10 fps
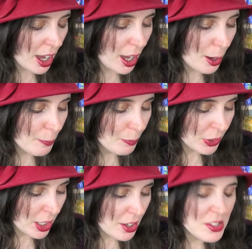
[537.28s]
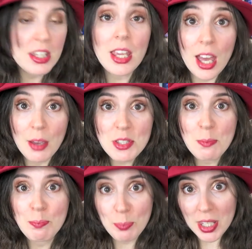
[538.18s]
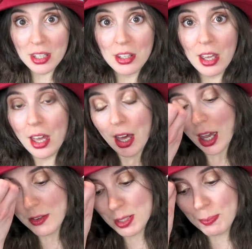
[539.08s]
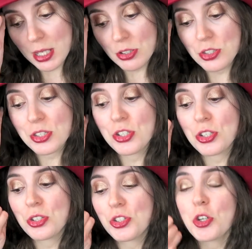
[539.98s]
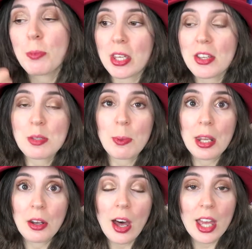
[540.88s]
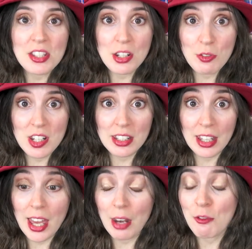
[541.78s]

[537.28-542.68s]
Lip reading: I was a bit dubious when I started reading it